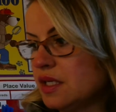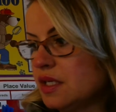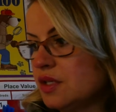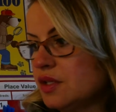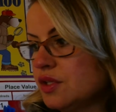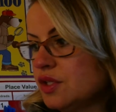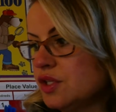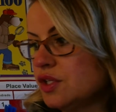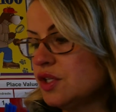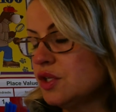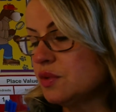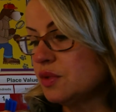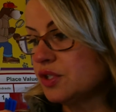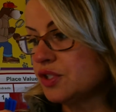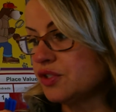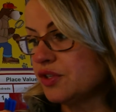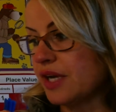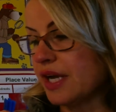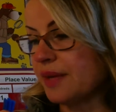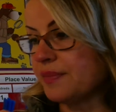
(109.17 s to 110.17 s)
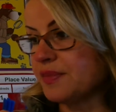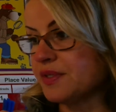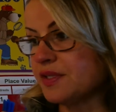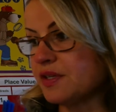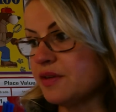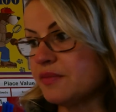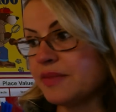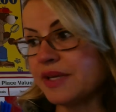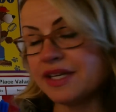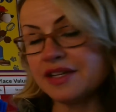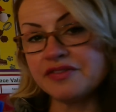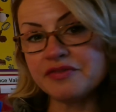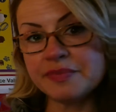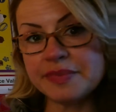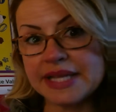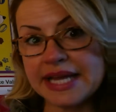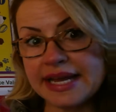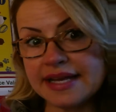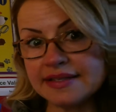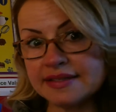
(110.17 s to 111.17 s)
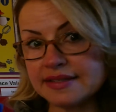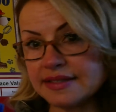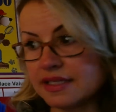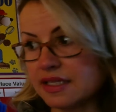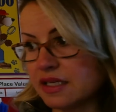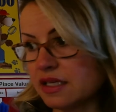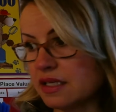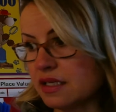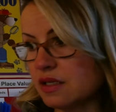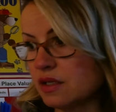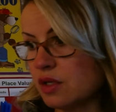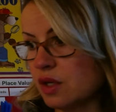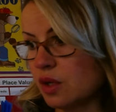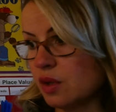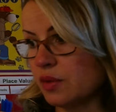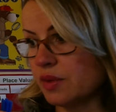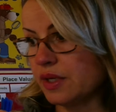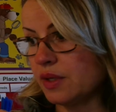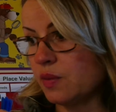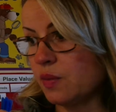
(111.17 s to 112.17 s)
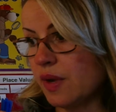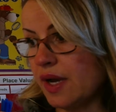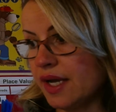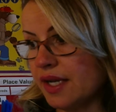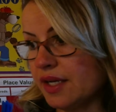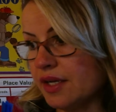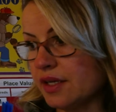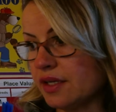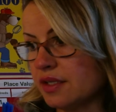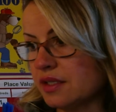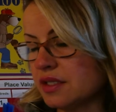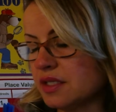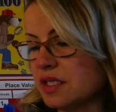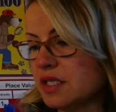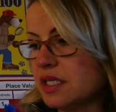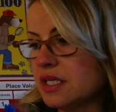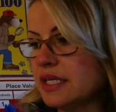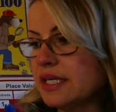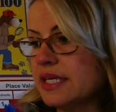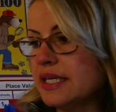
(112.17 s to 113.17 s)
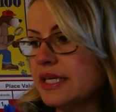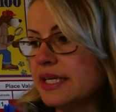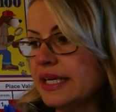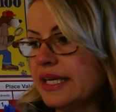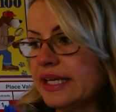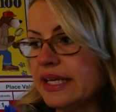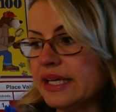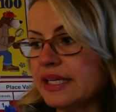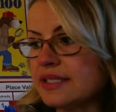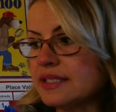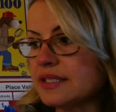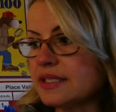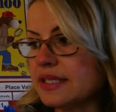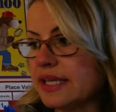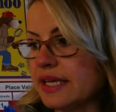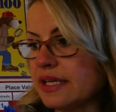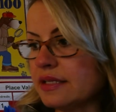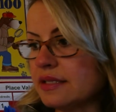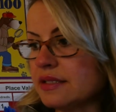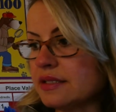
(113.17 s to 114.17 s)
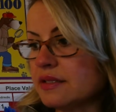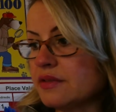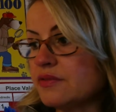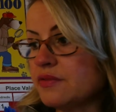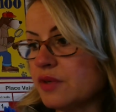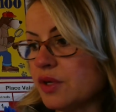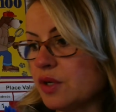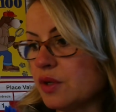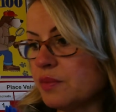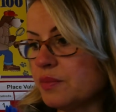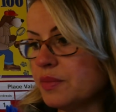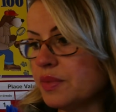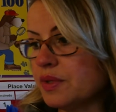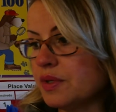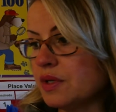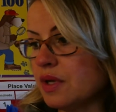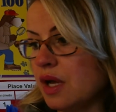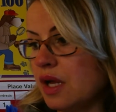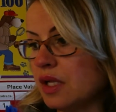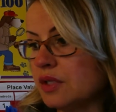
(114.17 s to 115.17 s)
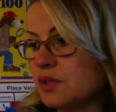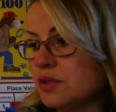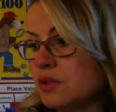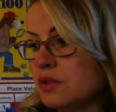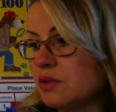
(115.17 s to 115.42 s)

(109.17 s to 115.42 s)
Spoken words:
The newer traps are made of plastic, coated wire. He cuts lengths of rope called